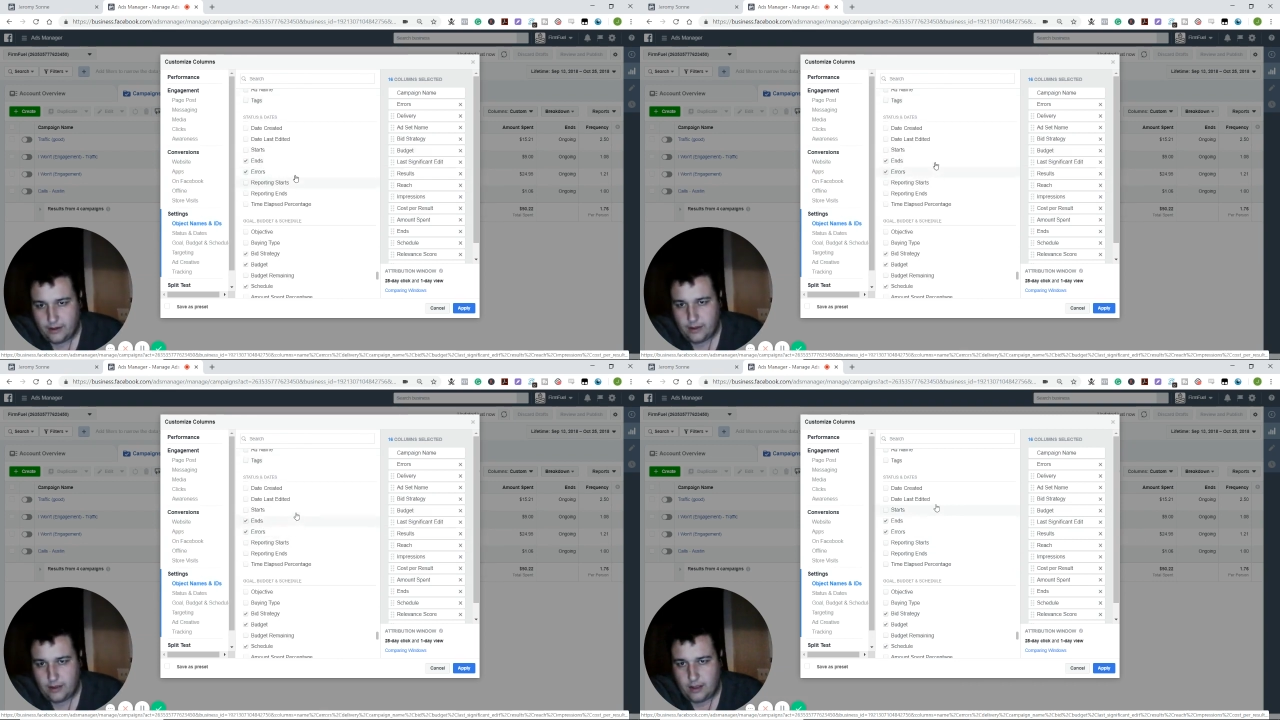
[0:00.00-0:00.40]

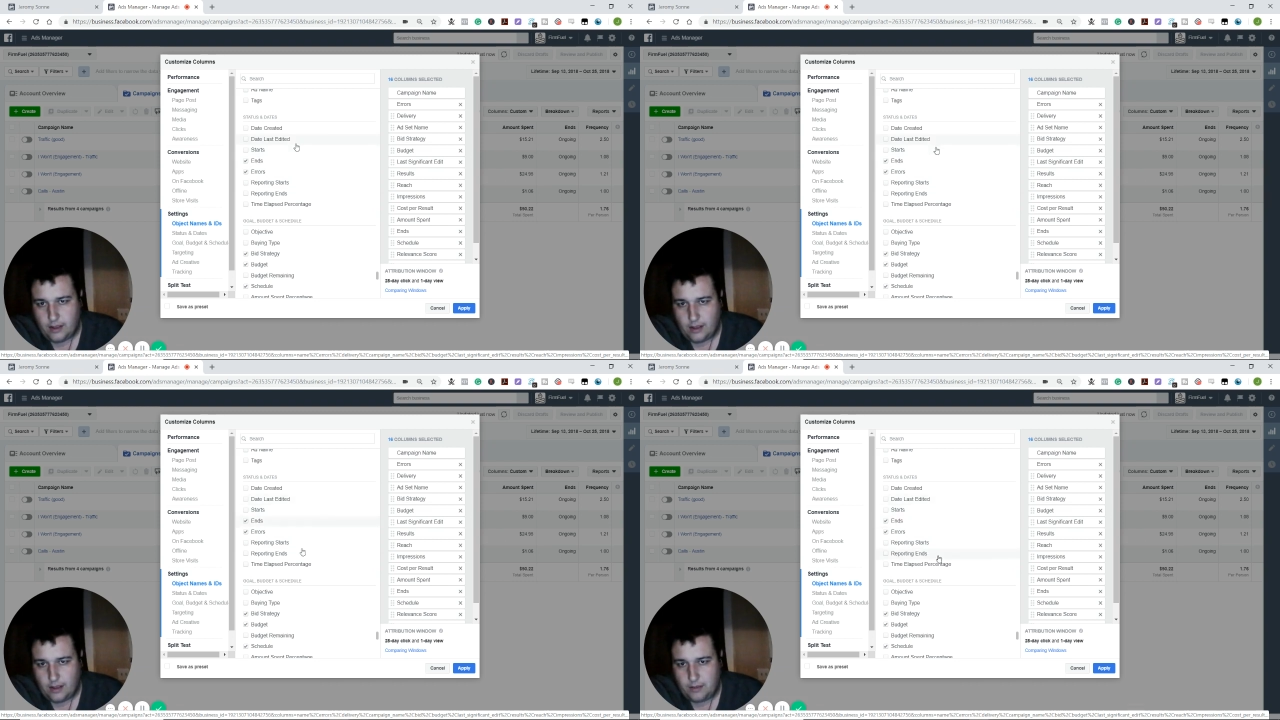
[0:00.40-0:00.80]

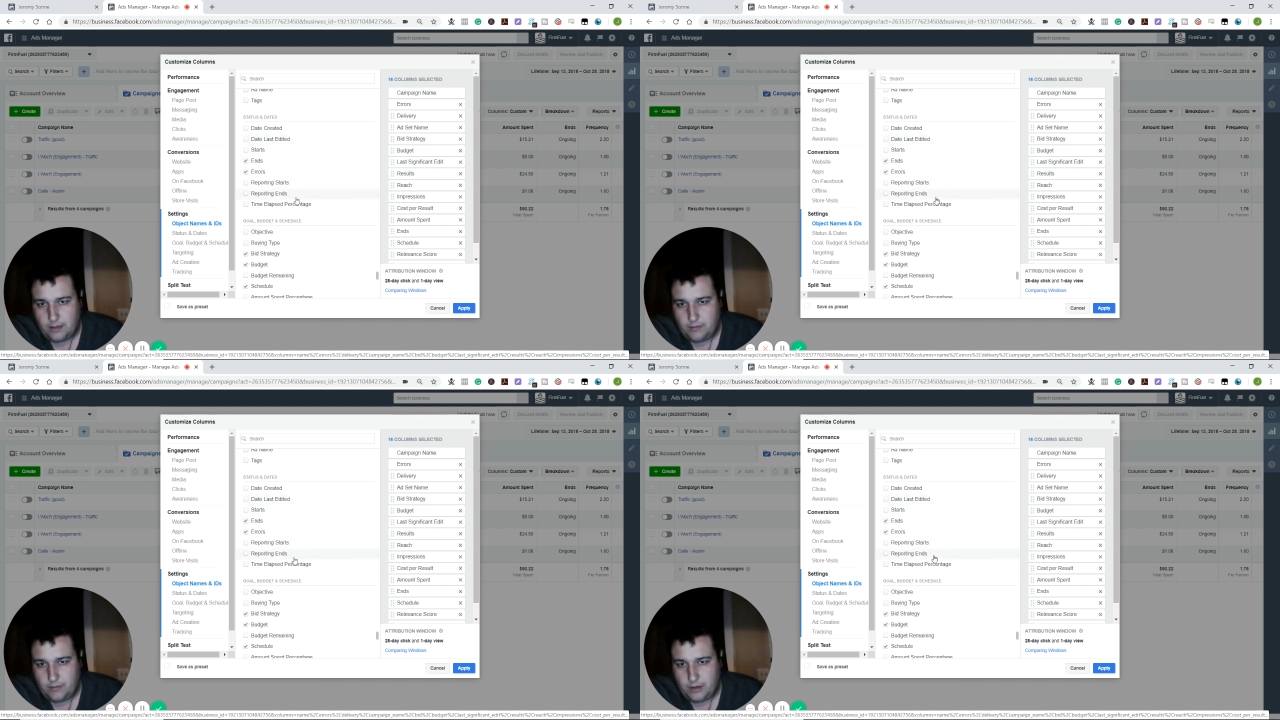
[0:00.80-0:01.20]

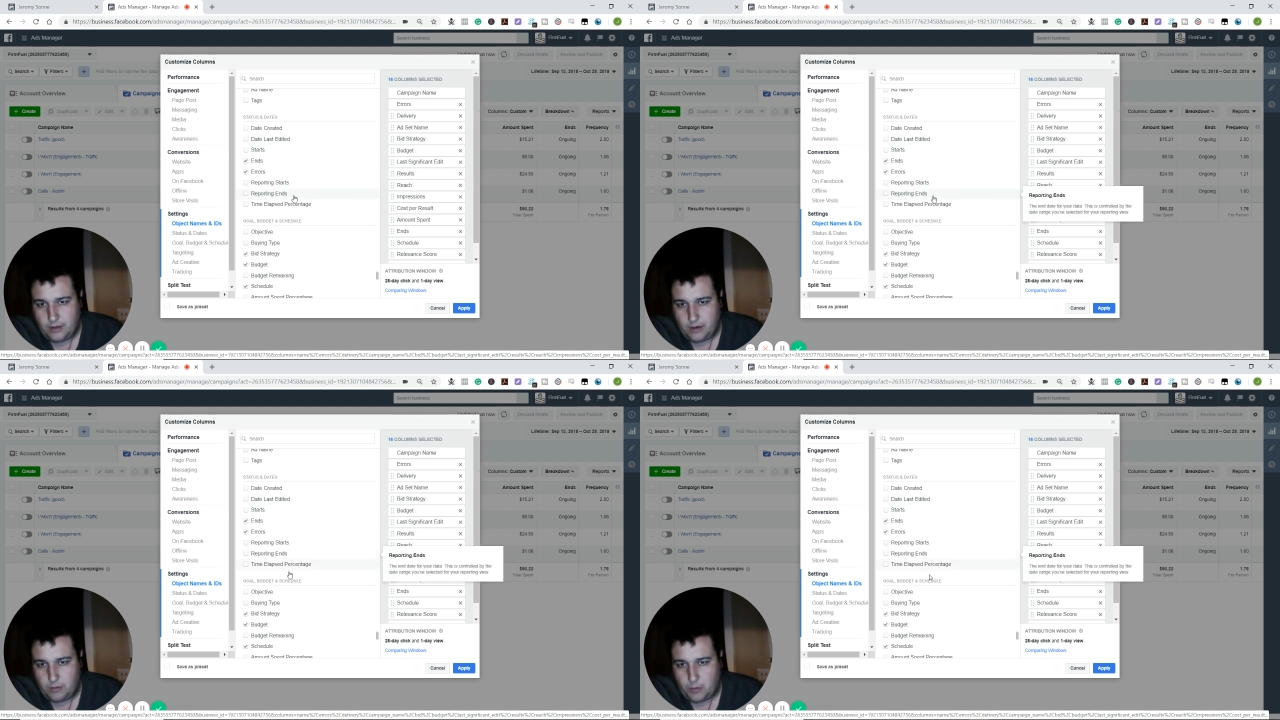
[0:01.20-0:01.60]

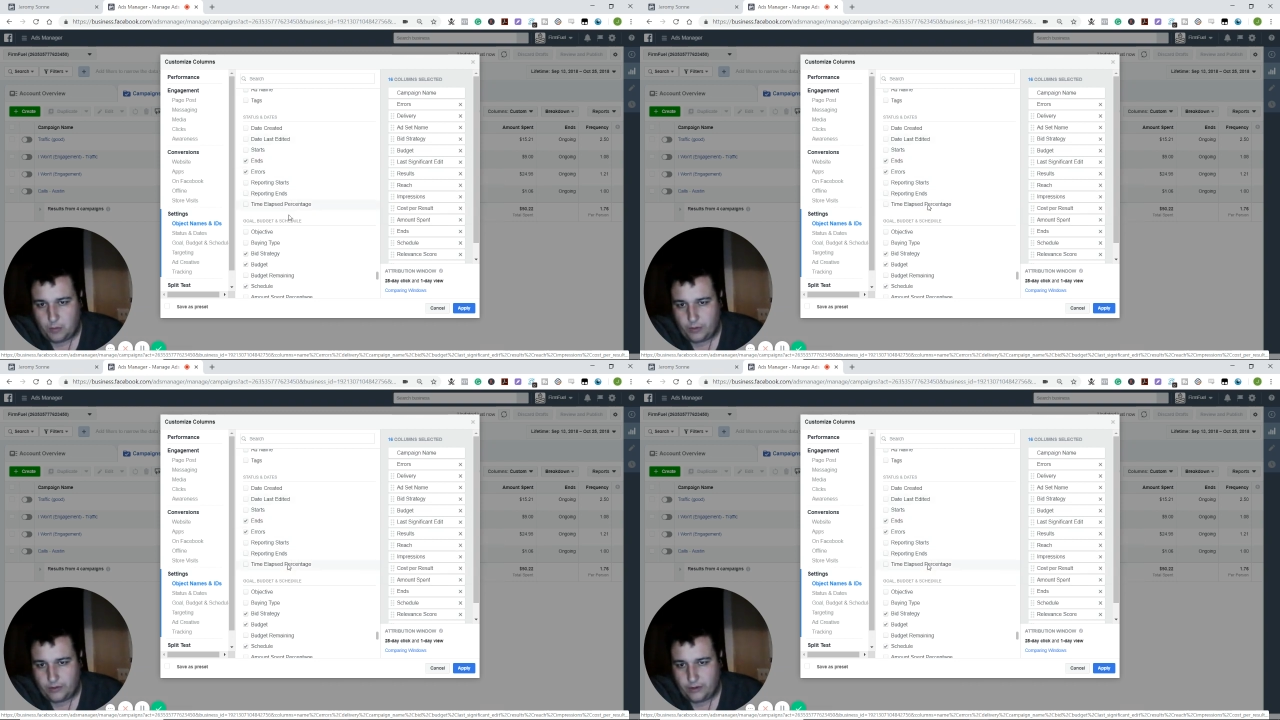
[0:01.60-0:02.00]

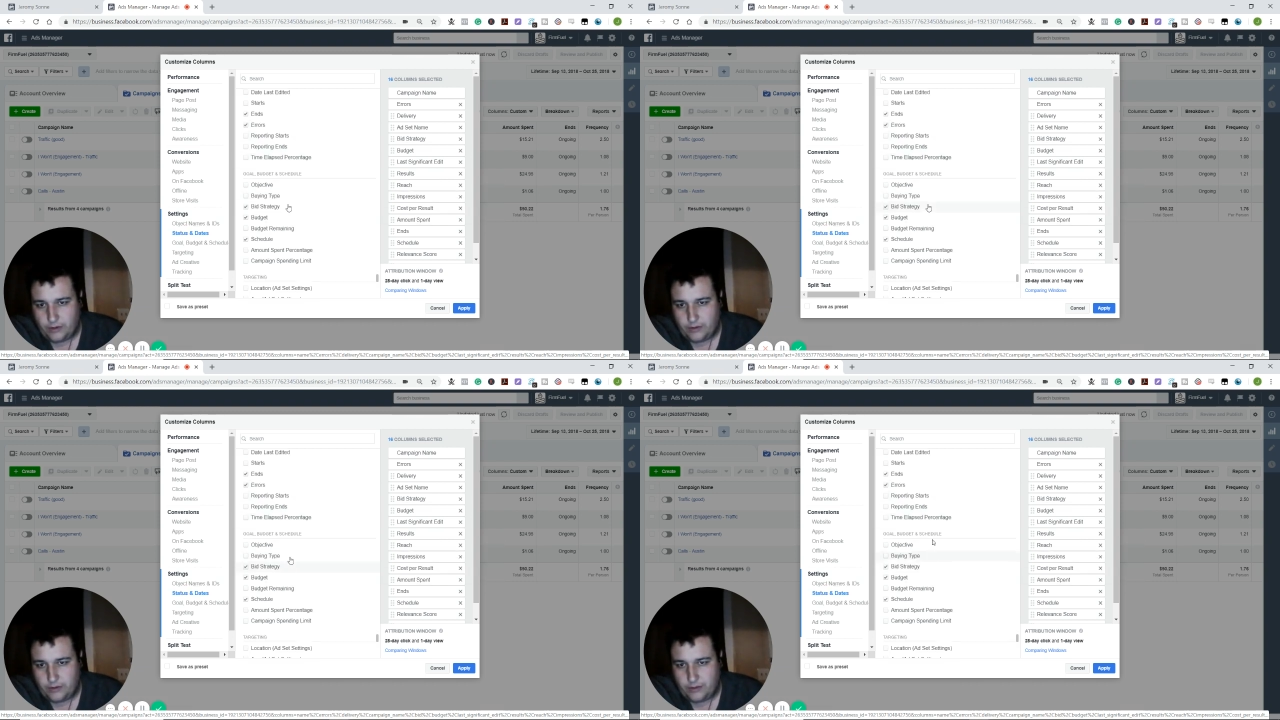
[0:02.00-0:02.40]
reporting starts,